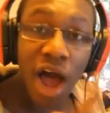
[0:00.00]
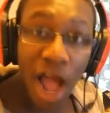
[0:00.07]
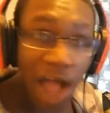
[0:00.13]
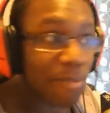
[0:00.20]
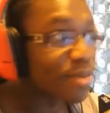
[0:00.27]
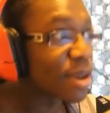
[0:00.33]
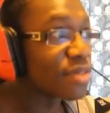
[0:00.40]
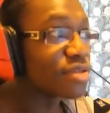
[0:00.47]

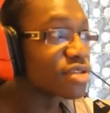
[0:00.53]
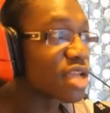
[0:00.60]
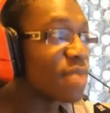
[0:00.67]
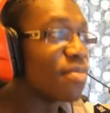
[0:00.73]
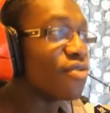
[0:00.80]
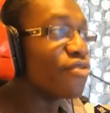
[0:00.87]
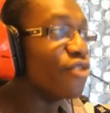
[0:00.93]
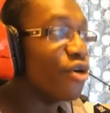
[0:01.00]
have played this
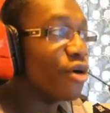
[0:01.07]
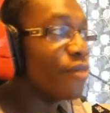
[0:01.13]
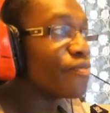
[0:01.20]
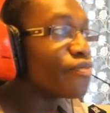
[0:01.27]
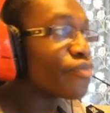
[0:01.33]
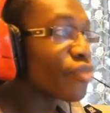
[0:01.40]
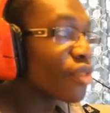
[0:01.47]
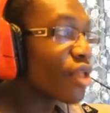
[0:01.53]
game before.
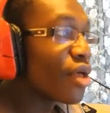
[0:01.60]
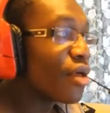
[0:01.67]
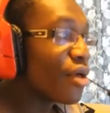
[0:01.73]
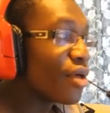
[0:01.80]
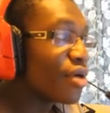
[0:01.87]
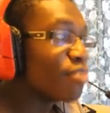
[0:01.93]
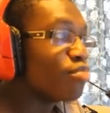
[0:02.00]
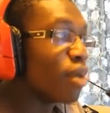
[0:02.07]

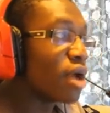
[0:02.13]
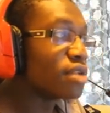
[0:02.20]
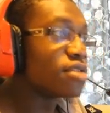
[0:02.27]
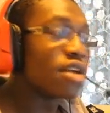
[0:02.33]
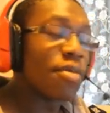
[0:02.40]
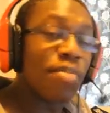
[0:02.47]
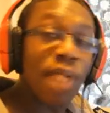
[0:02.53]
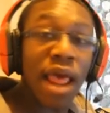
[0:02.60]
But
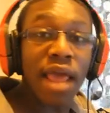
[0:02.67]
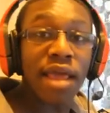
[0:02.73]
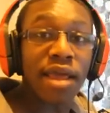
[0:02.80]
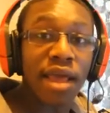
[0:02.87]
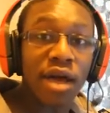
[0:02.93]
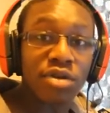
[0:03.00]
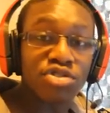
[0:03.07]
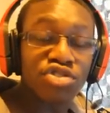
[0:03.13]
instead of playing
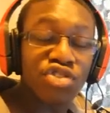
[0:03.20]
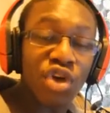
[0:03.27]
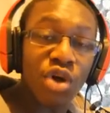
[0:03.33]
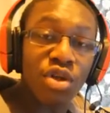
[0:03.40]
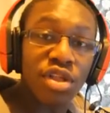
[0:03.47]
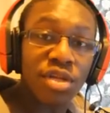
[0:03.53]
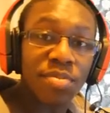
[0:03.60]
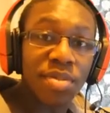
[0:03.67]
it, I was
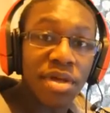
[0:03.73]
trolling